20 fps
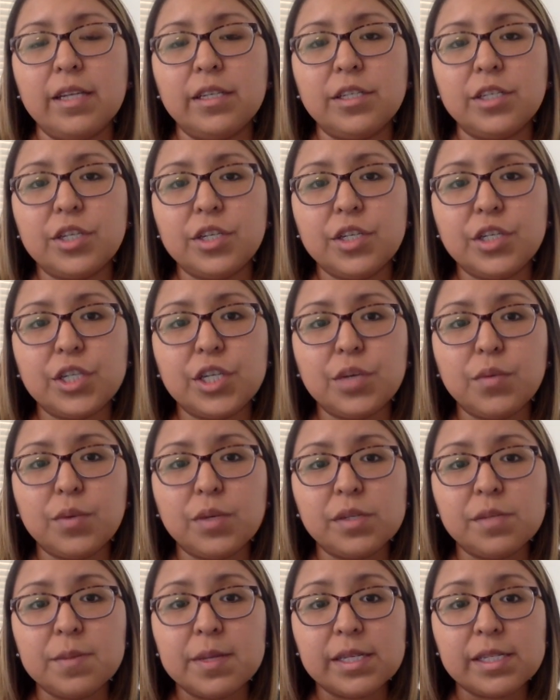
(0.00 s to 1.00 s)
she
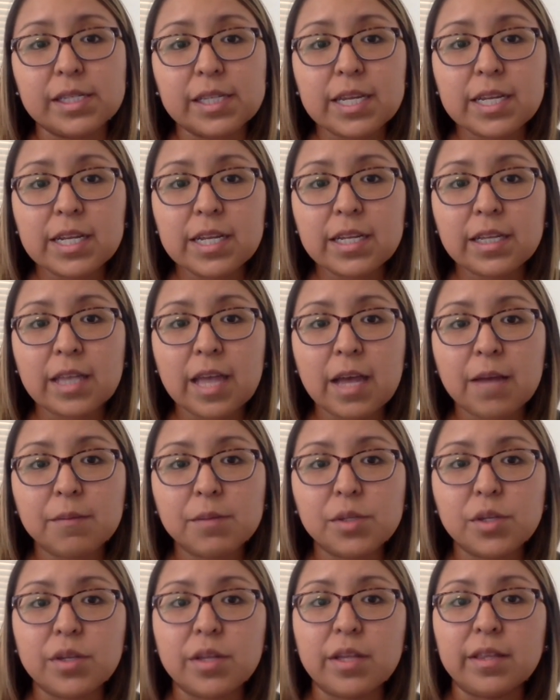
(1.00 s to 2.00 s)
was misleading them
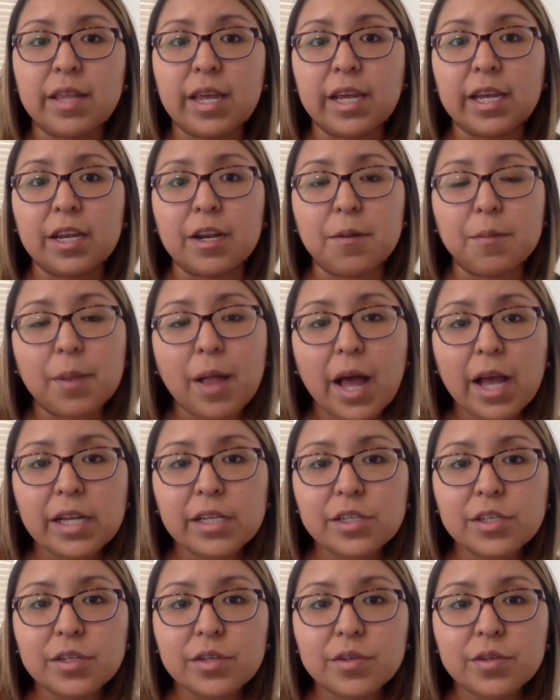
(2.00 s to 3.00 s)
so that they can apply
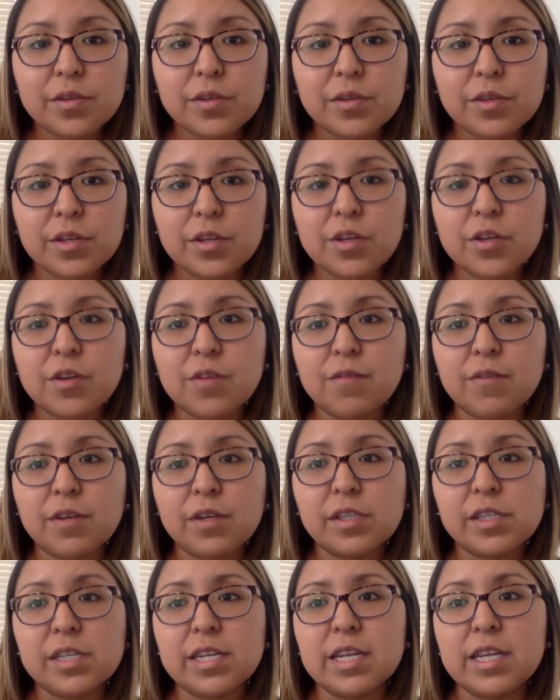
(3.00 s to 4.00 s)
to the
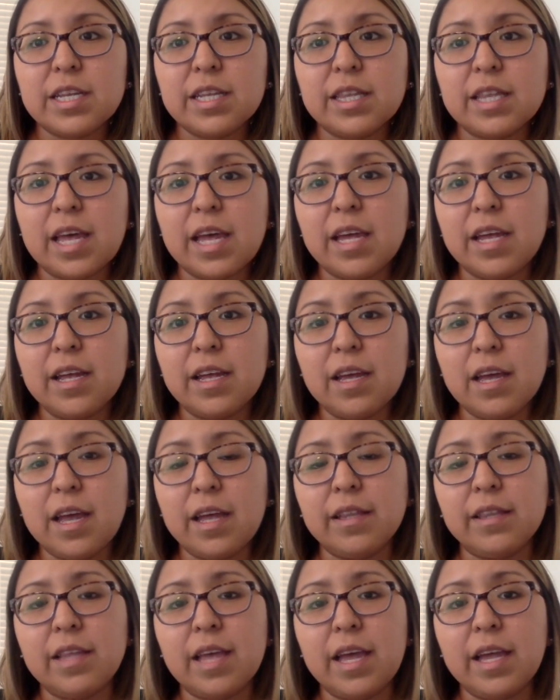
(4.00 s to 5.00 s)
university that
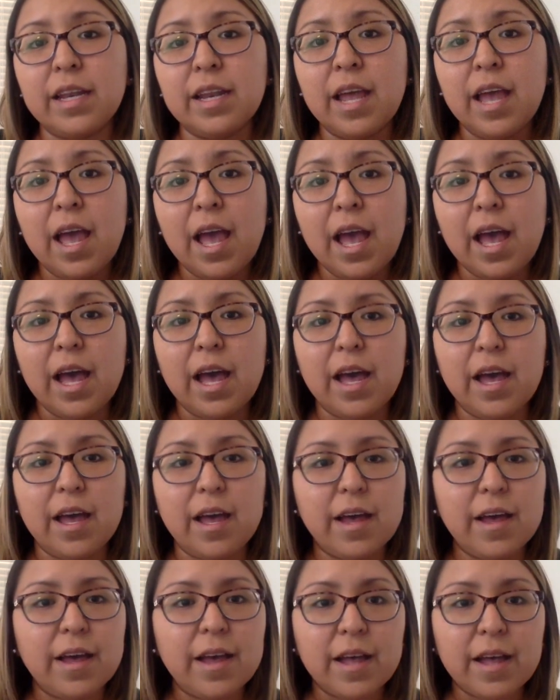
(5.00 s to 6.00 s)
and then
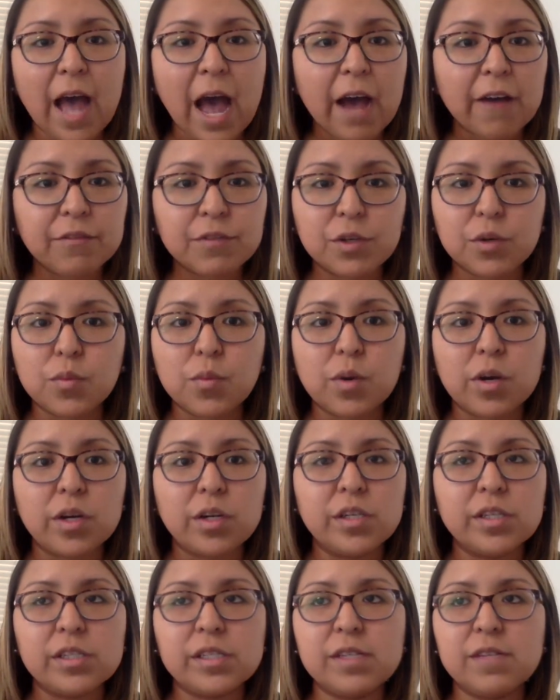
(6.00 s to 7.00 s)

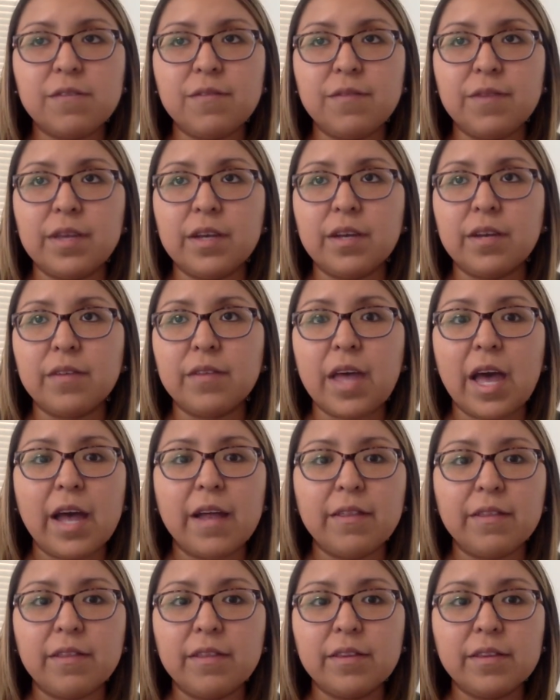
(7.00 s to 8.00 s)
afterwards feel that
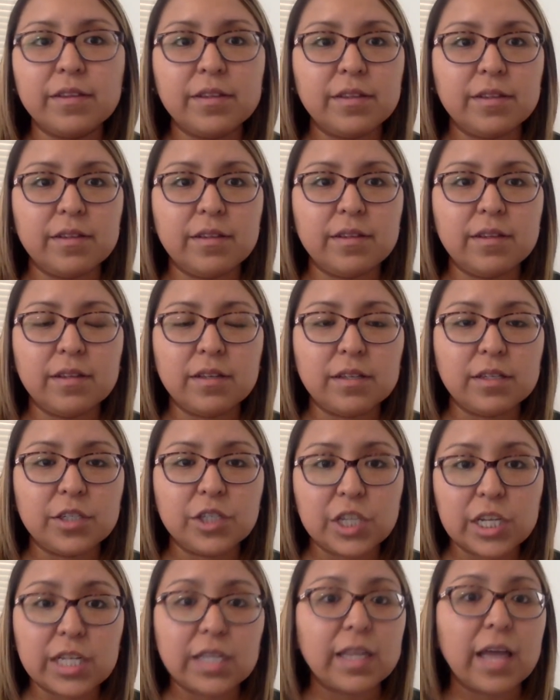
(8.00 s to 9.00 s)

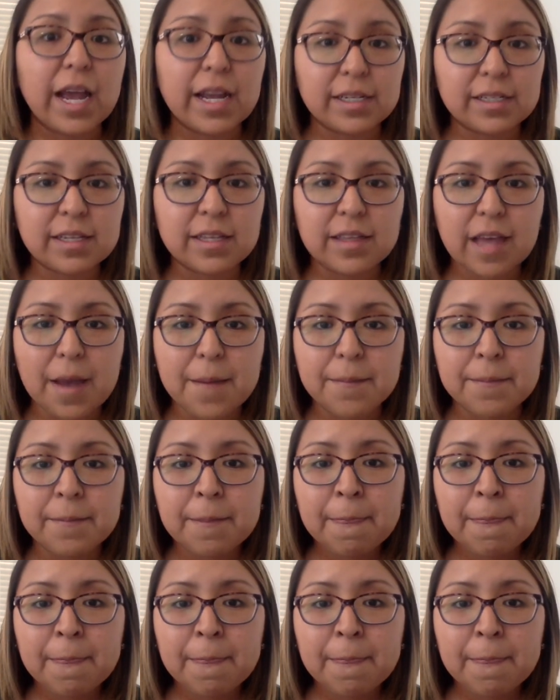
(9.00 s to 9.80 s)
she lied to them.